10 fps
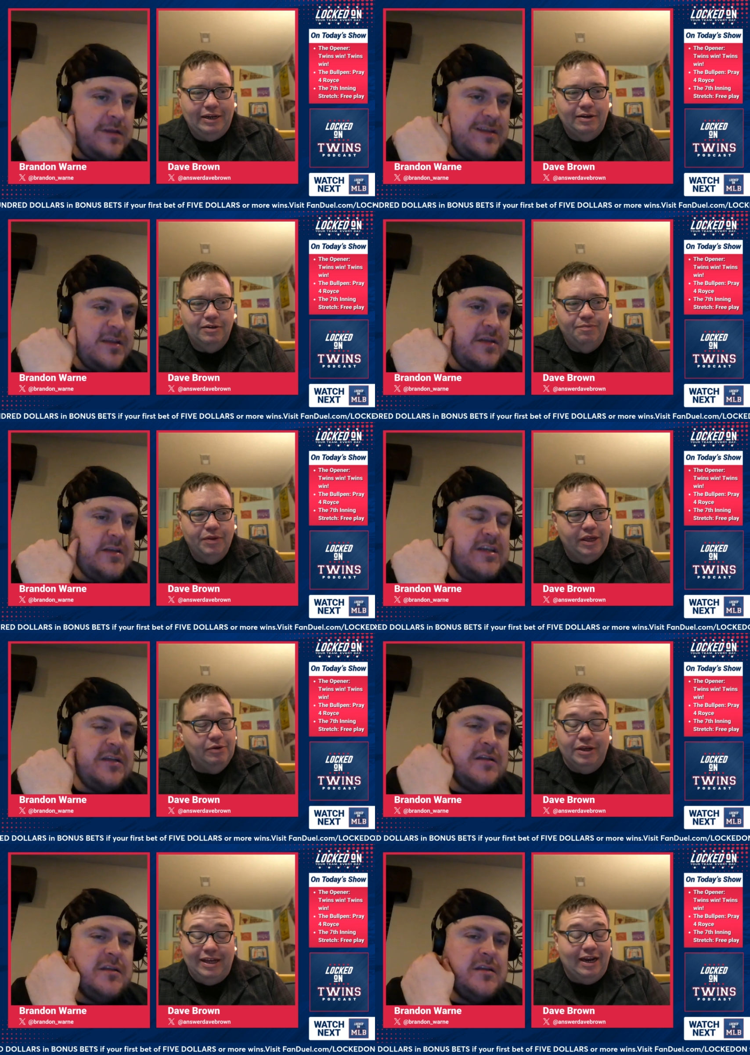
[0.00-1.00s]
Speaker 1: And he,
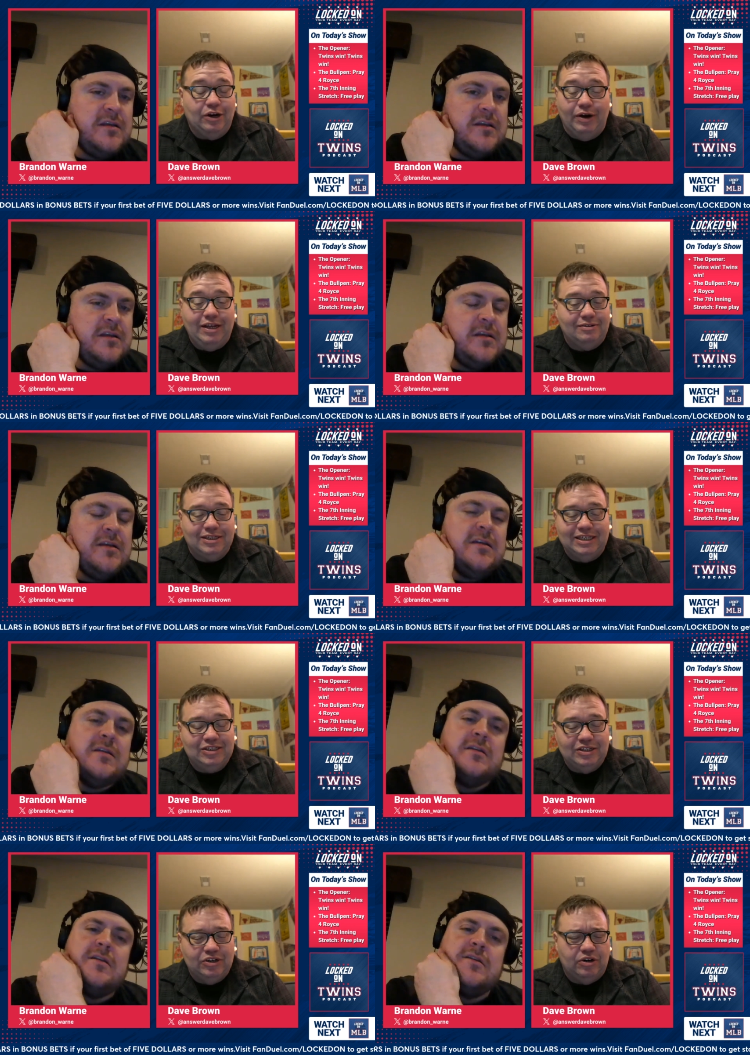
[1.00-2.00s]
he, had a great
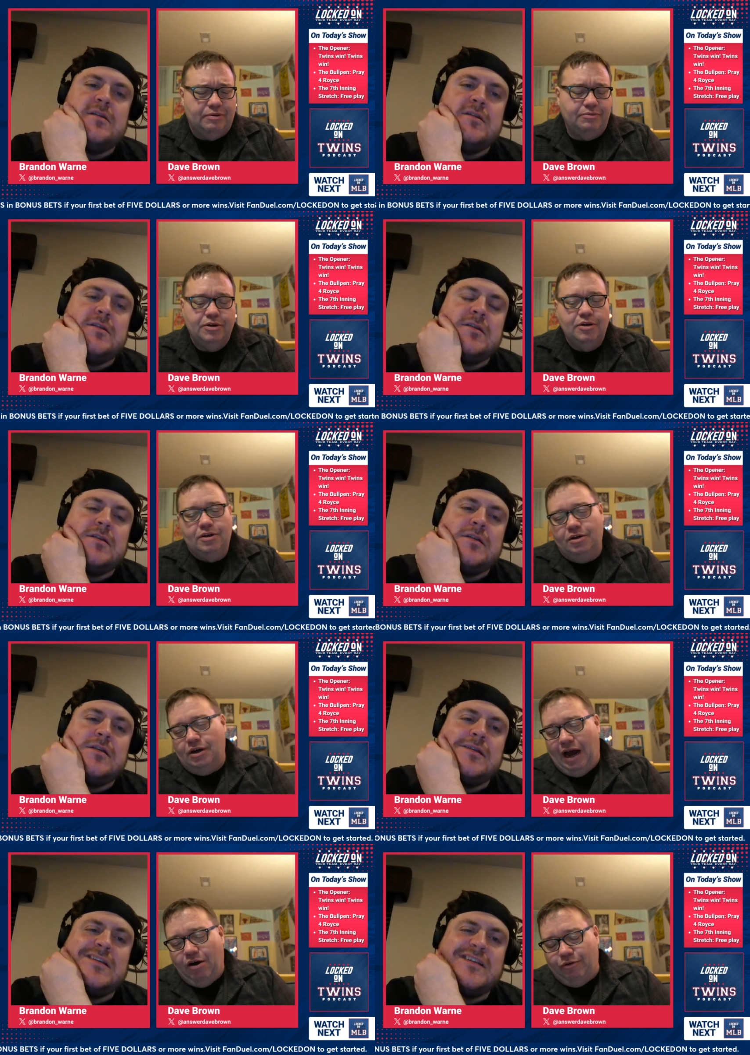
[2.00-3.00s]
season, or
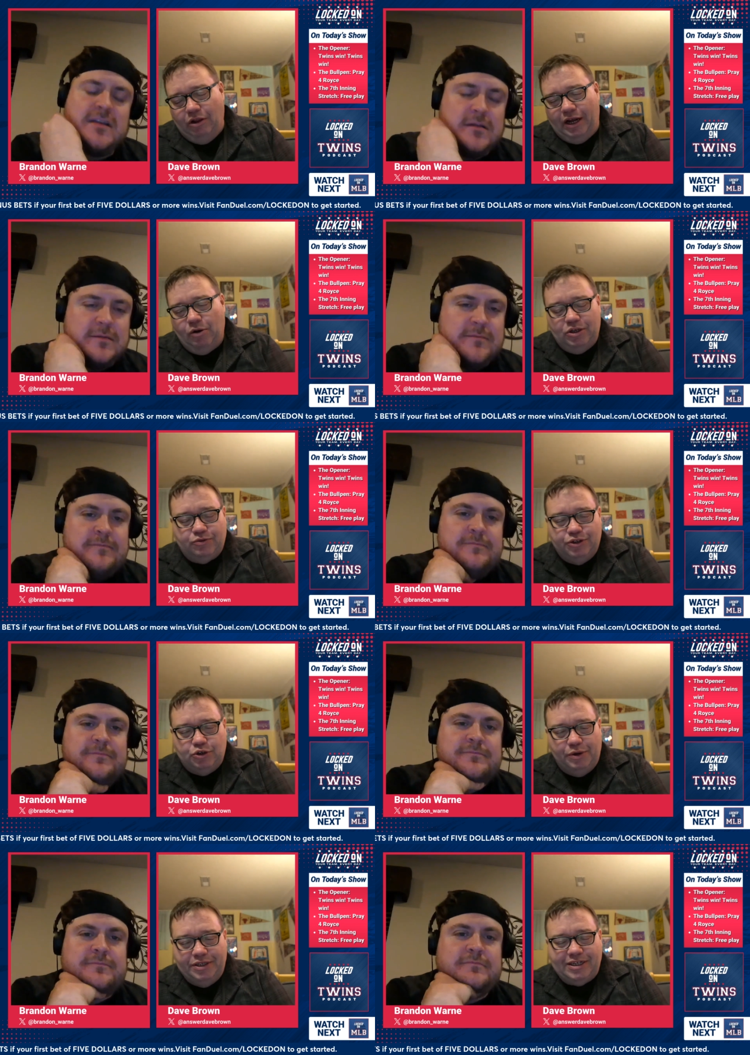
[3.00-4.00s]
however long it was for the
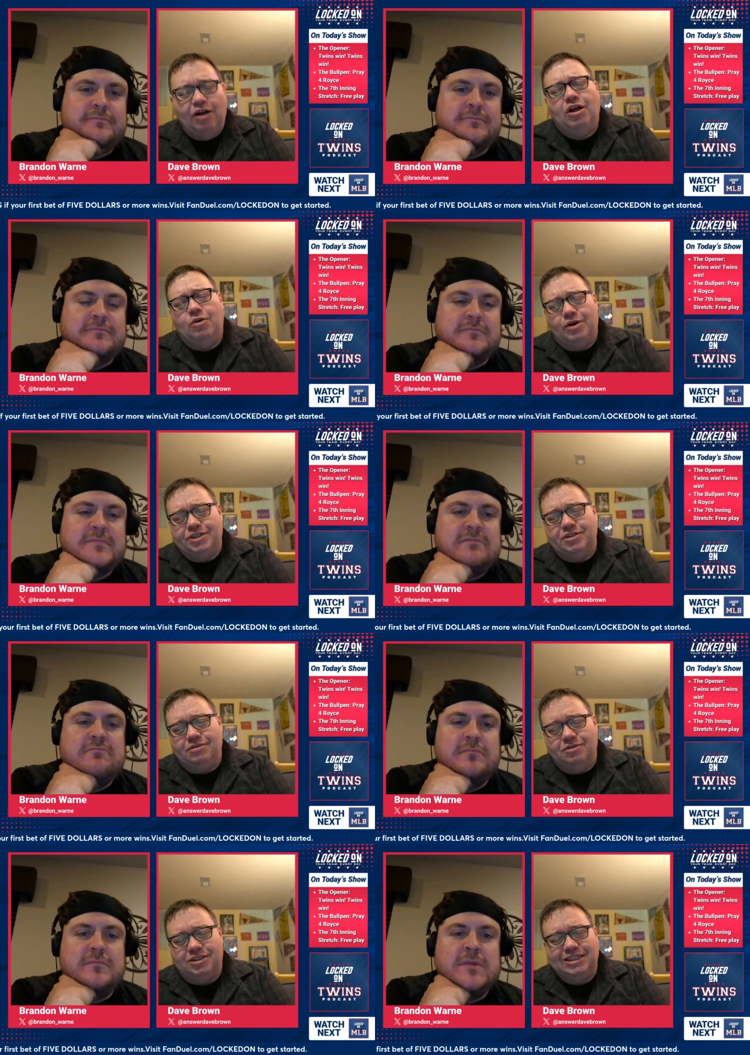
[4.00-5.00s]
Twins. How long was it?
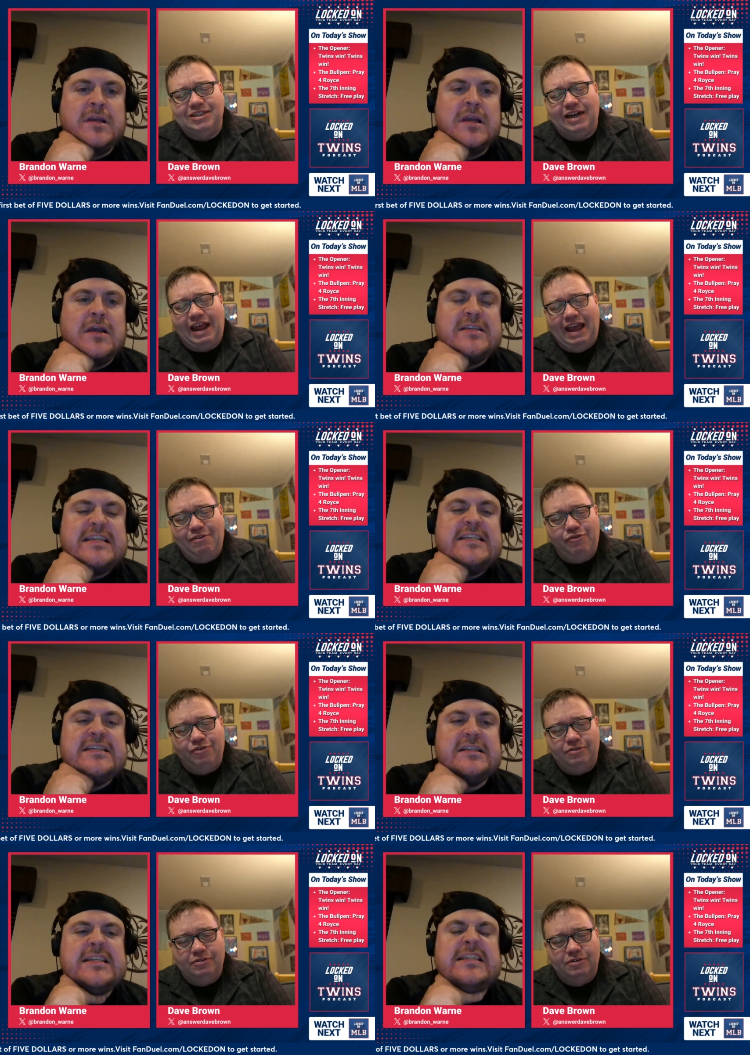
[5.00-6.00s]
A season and a half.
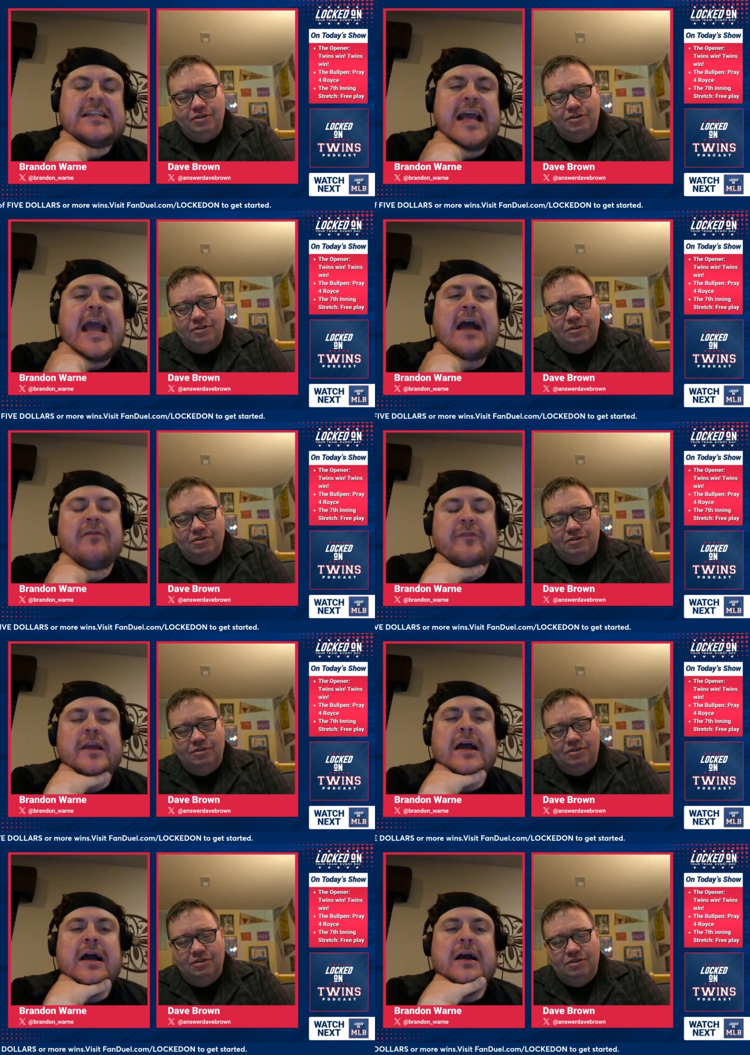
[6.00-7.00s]
Season
Speaker 2: season and a half.
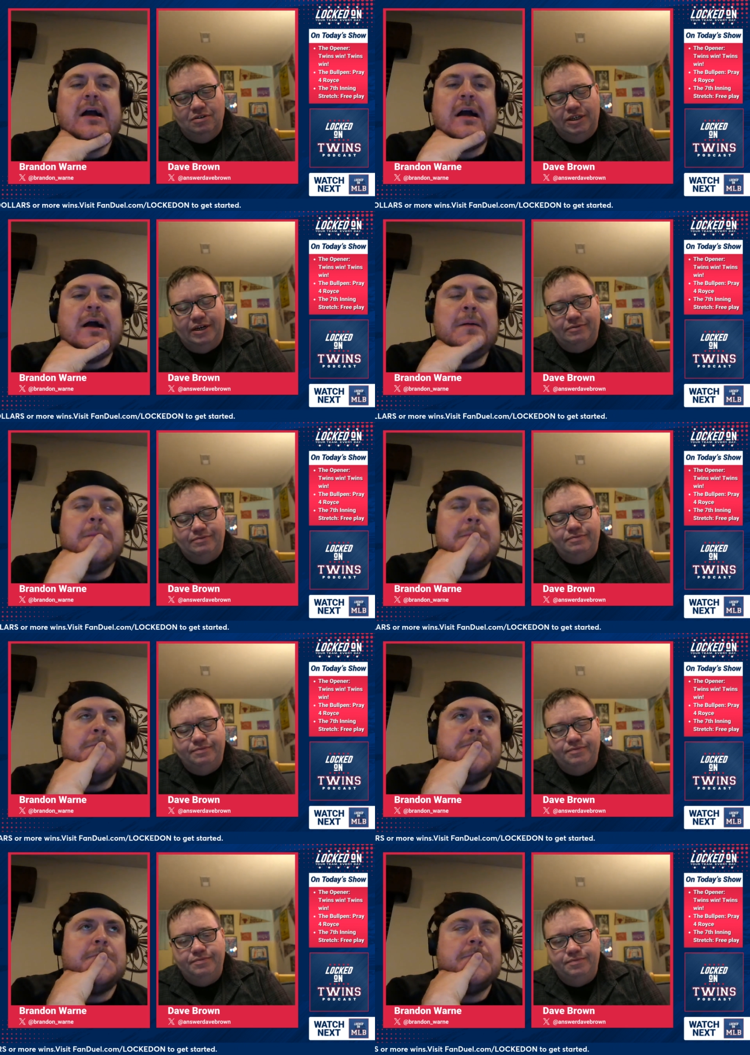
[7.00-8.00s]
Yeah. Um,
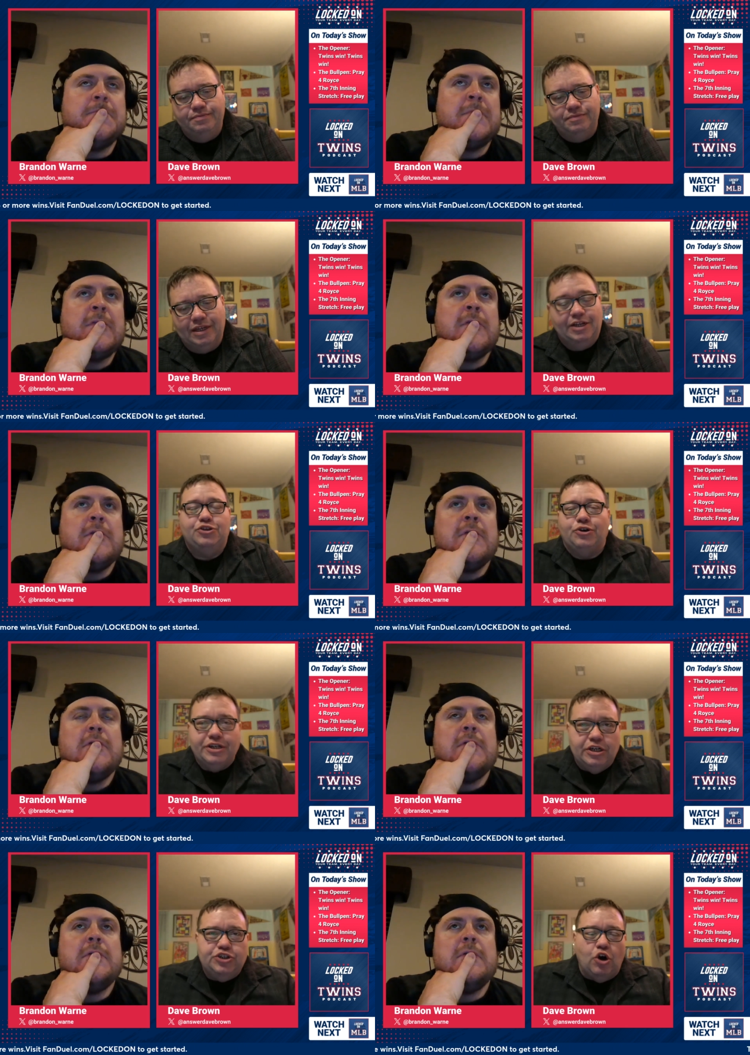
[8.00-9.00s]
Speaker 1: and it turned
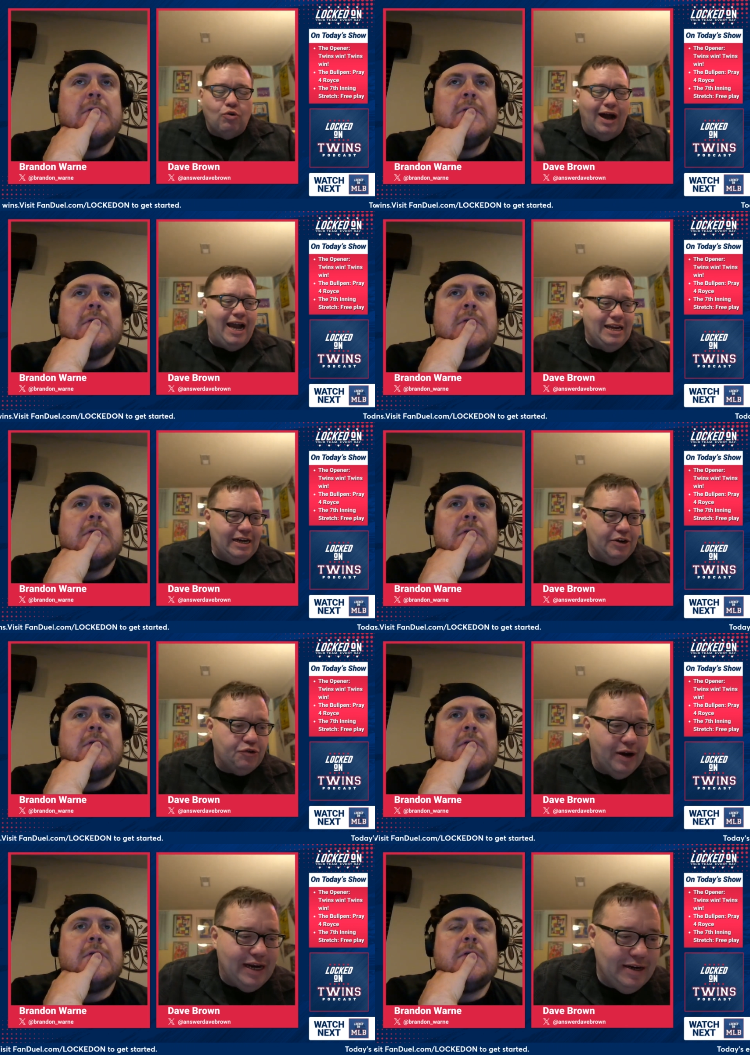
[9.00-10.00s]
into Joe Ryan in a
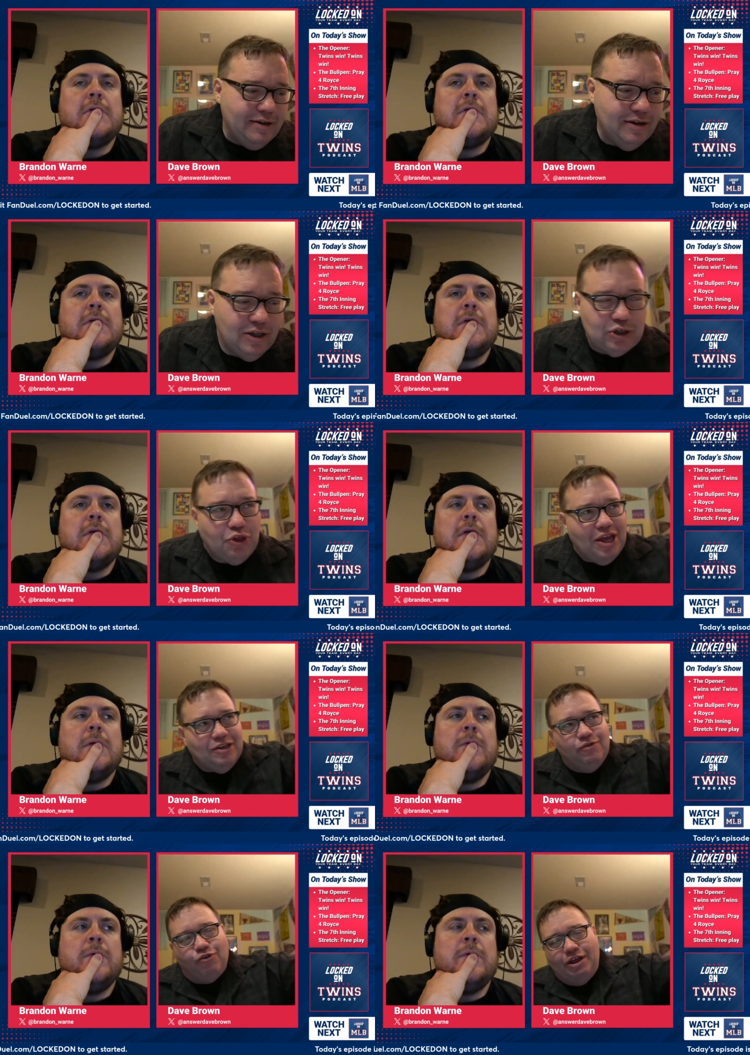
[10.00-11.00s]
trade. So thank you for